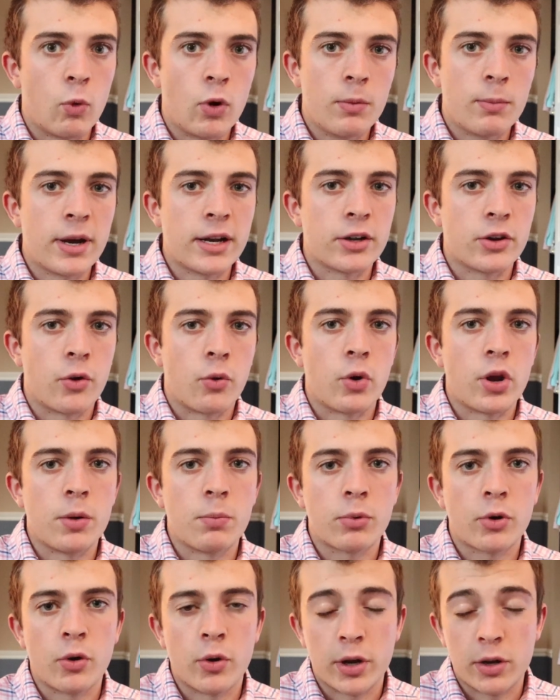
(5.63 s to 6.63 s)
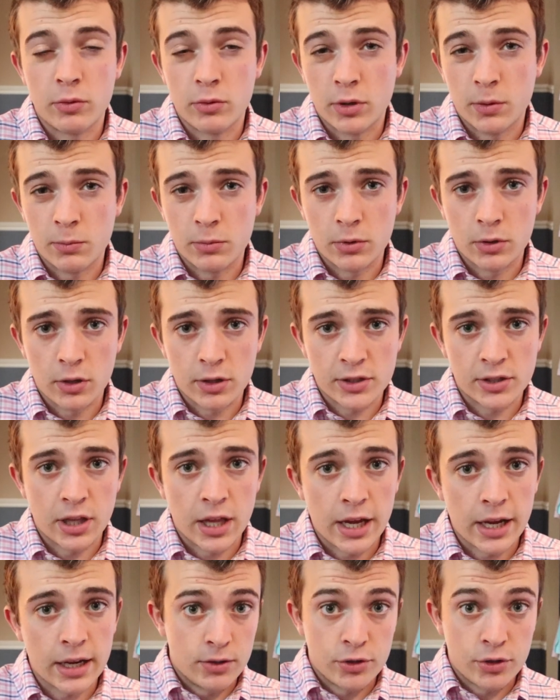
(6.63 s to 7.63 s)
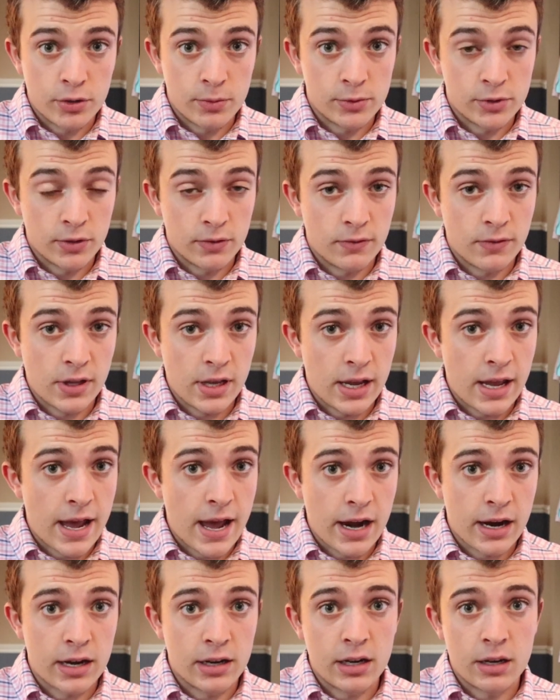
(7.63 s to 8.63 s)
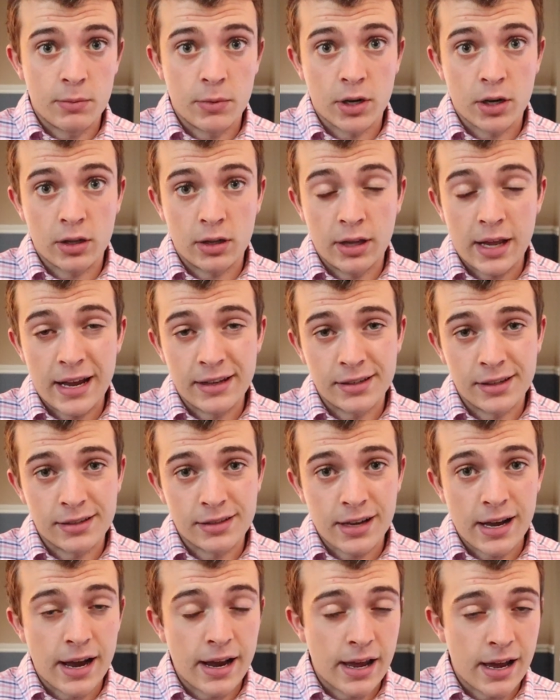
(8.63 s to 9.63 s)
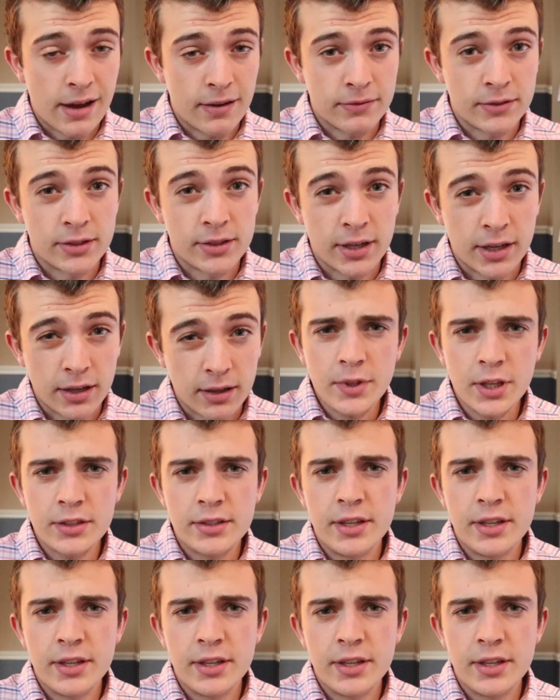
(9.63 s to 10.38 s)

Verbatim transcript: what my degree curriculum looks like in terms of the academic classes I have to take.